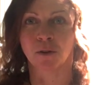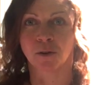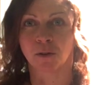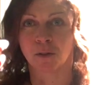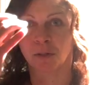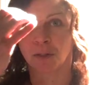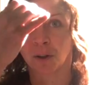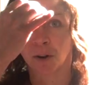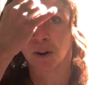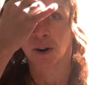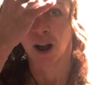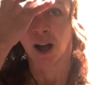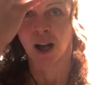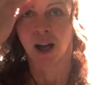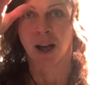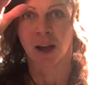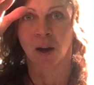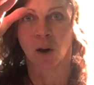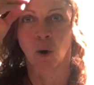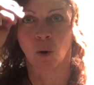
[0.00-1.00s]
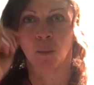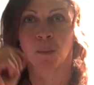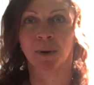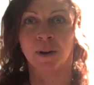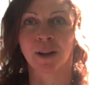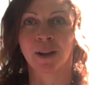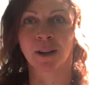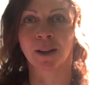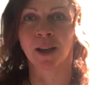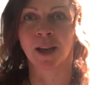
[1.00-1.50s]
third eye
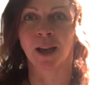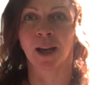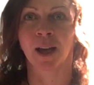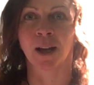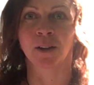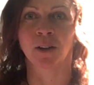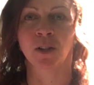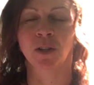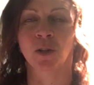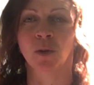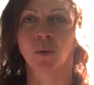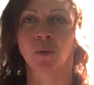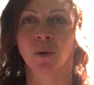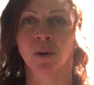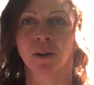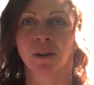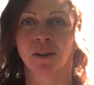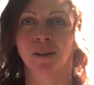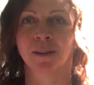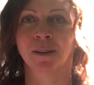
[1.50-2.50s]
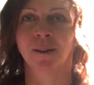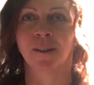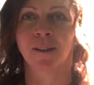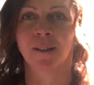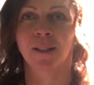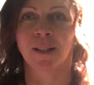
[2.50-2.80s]
opening and your